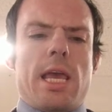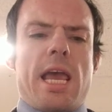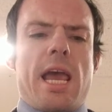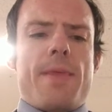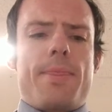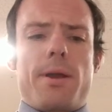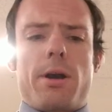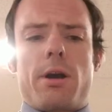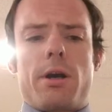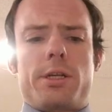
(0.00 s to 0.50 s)

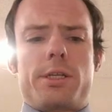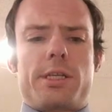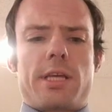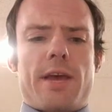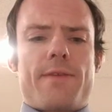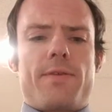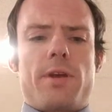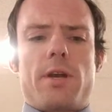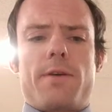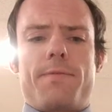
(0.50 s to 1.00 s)
And there are
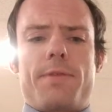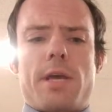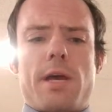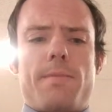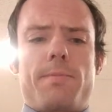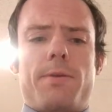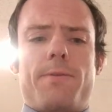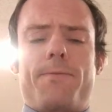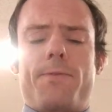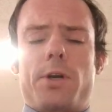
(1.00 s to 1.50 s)
7 of
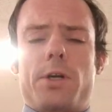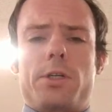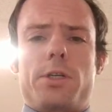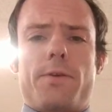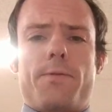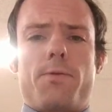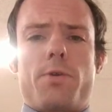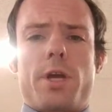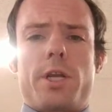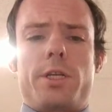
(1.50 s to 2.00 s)
them, the first
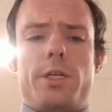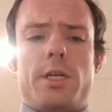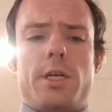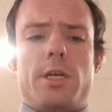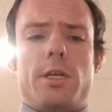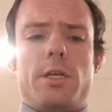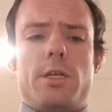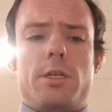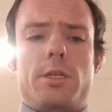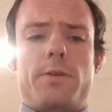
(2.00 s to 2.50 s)
of which
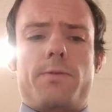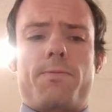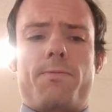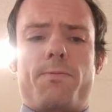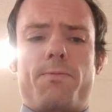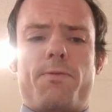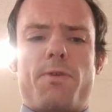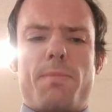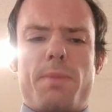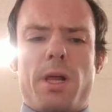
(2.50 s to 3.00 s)
is
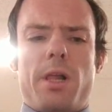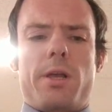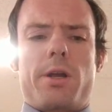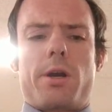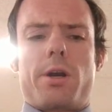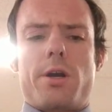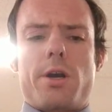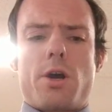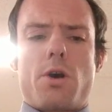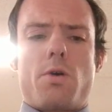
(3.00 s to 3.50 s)

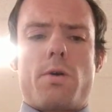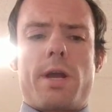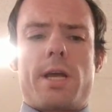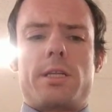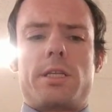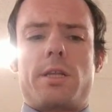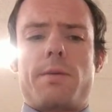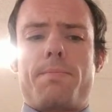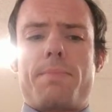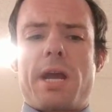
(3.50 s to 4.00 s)
familiar, known
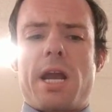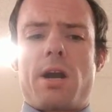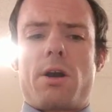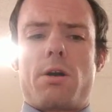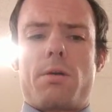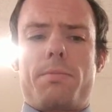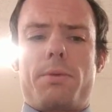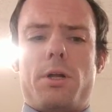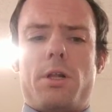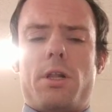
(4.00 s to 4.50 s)
as the
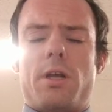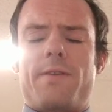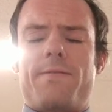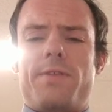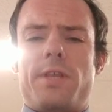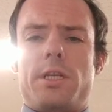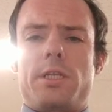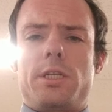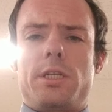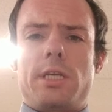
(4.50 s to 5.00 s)
parable
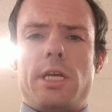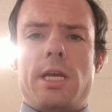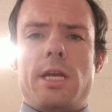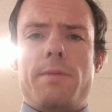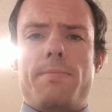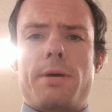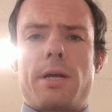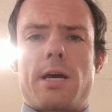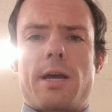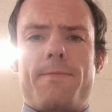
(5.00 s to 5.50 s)
of the
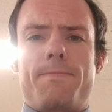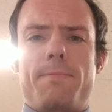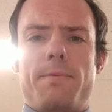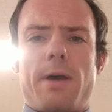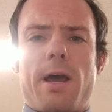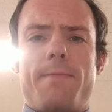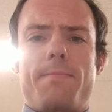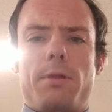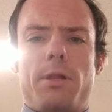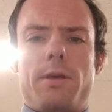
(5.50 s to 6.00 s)
seed, but
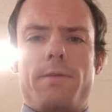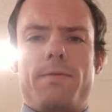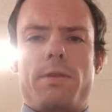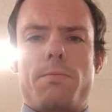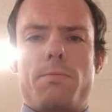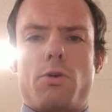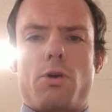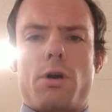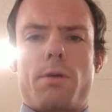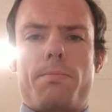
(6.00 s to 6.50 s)
I believe
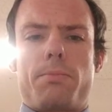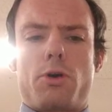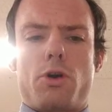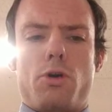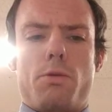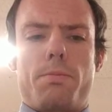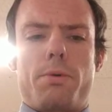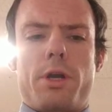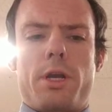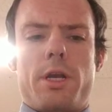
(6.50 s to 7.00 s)
the more
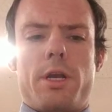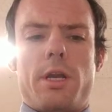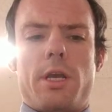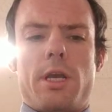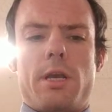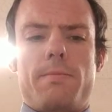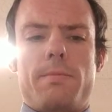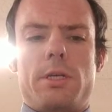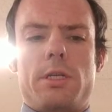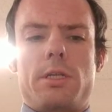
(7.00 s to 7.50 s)
appropriate
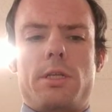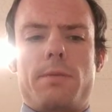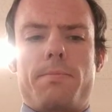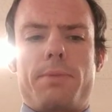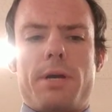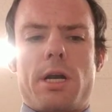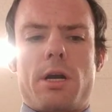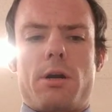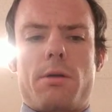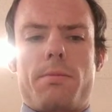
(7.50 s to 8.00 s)
name is the
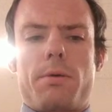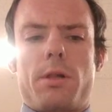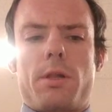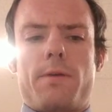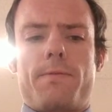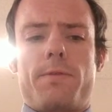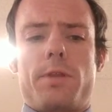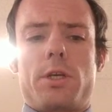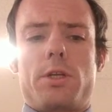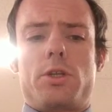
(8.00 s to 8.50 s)
parable
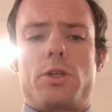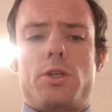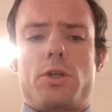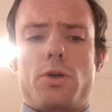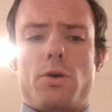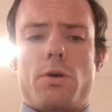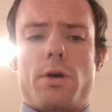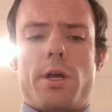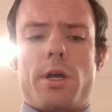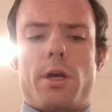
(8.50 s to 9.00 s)
of the
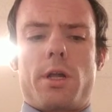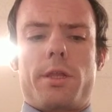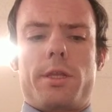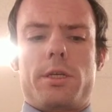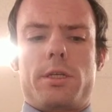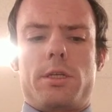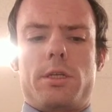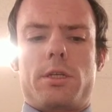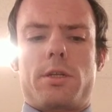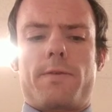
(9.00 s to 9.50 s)
soil.
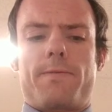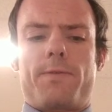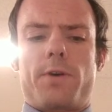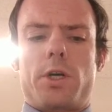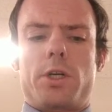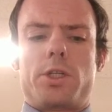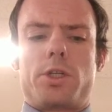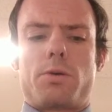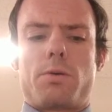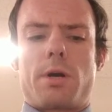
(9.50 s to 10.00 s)
This is the
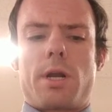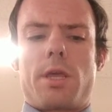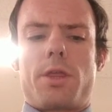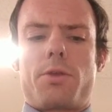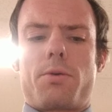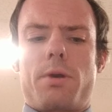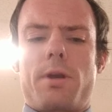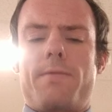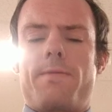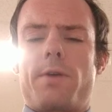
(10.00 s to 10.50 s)
first
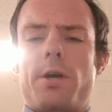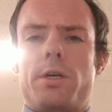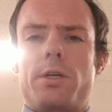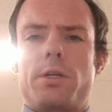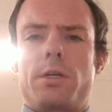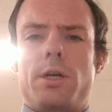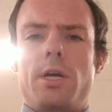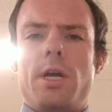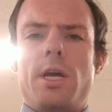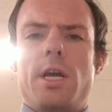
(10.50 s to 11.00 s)
23
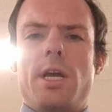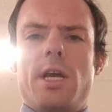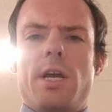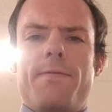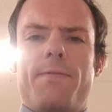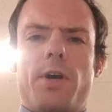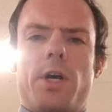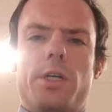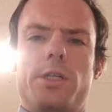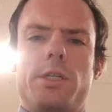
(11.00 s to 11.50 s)

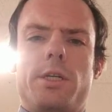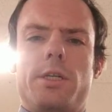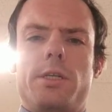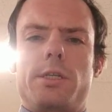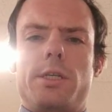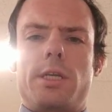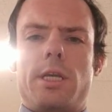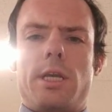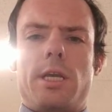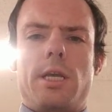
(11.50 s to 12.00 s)

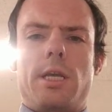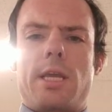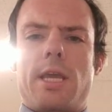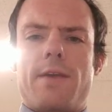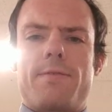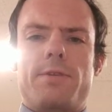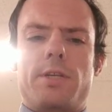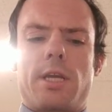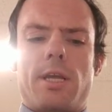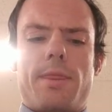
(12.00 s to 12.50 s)
verses. He
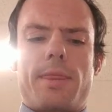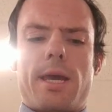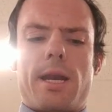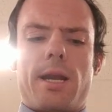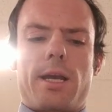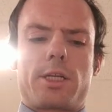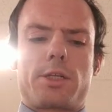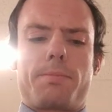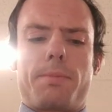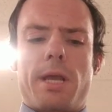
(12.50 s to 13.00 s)
gives it and then
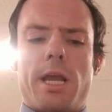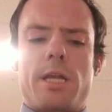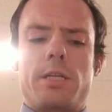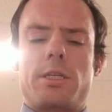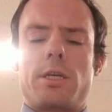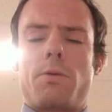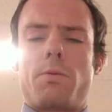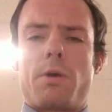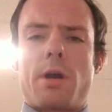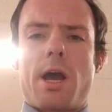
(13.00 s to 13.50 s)
explains
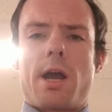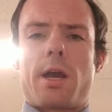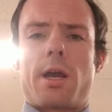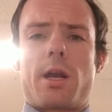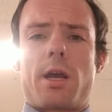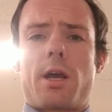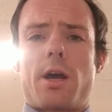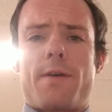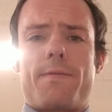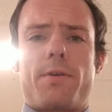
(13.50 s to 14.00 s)
it. We're not going
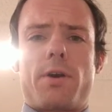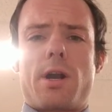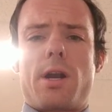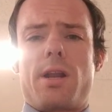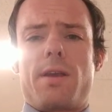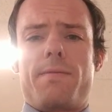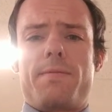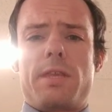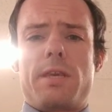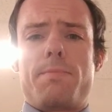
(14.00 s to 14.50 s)
to cover
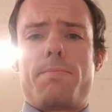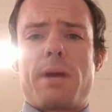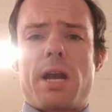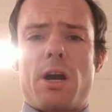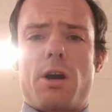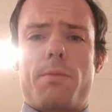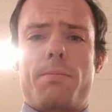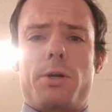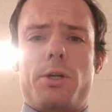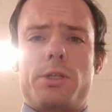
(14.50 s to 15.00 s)
any of the
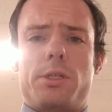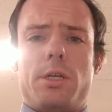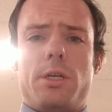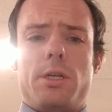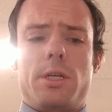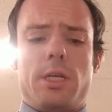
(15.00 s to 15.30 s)
parables in